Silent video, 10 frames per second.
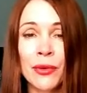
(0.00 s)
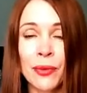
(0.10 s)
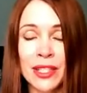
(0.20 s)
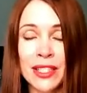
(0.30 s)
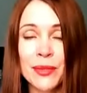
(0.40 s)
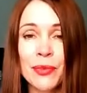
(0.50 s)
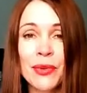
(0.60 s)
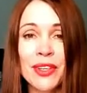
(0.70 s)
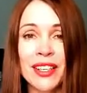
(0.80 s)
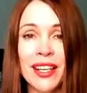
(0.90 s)
Once
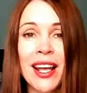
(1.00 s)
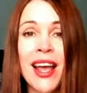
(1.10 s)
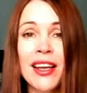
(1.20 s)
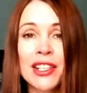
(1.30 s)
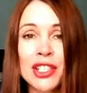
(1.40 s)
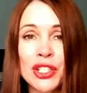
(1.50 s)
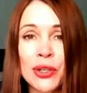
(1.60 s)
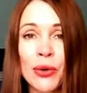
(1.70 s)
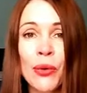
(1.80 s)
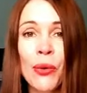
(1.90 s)
more,
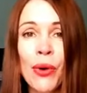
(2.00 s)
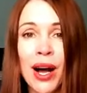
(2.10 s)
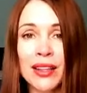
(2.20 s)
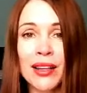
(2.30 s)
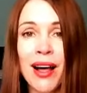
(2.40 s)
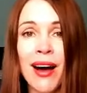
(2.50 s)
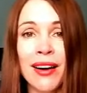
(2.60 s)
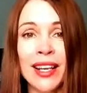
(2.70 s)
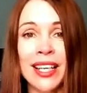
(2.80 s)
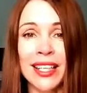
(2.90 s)

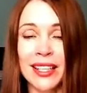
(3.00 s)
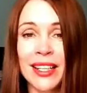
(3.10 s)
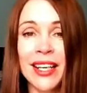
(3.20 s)
skolai.